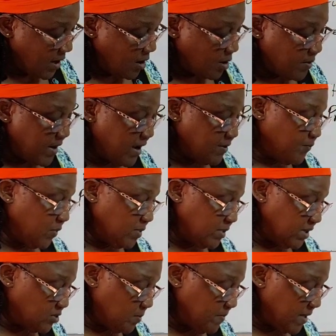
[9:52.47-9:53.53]
All right? We
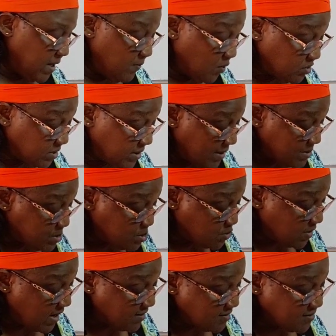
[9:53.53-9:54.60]
need to build emotional
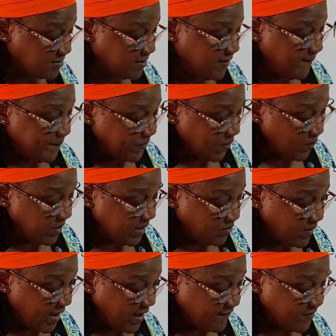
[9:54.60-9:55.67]
strength. We need
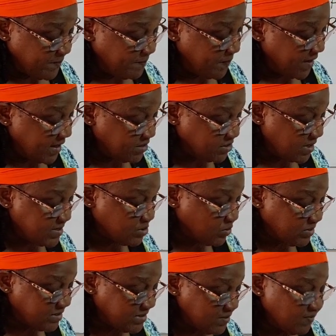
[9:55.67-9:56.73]
to have the patience to
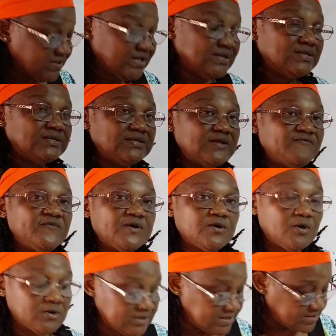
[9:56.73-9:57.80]
deal with the
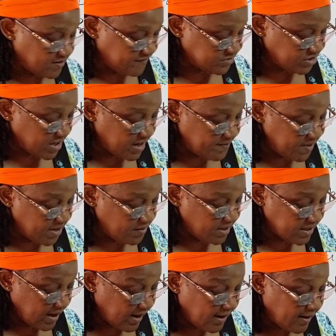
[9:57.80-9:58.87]
difficulties of
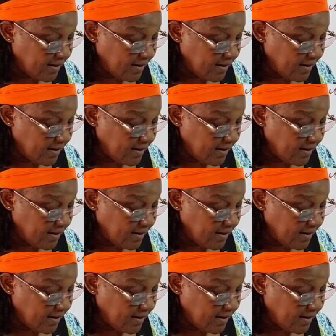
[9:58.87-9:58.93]
childbearing.